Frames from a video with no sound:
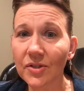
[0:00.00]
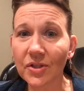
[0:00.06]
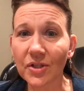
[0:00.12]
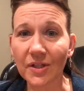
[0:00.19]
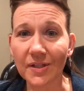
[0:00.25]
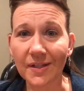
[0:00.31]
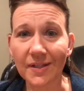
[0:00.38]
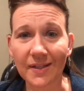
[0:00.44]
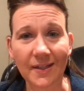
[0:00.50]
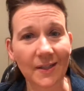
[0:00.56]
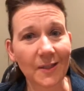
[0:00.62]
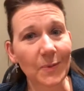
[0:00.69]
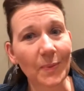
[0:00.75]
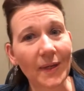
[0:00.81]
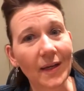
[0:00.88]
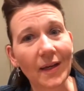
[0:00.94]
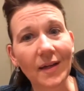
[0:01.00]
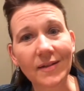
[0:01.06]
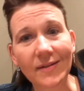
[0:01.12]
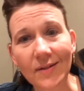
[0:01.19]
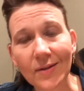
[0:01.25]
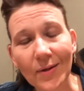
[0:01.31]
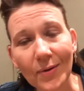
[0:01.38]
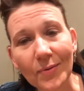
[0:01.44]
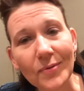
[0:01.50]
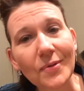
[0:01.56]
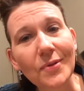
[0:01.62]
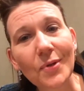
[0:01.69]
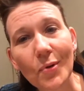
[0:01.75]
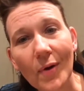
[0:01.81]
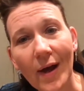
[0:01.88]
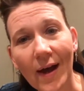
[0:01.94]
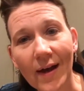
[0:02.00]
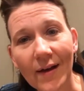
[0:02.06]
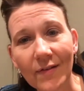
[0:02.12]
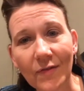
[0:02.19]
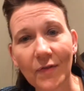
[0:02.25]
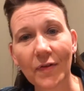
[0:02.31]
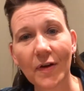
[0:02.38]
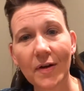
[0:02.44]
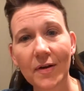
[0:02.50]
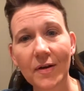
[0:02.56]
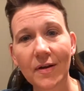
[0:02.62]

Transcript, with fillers: Jesus is speaking to those who have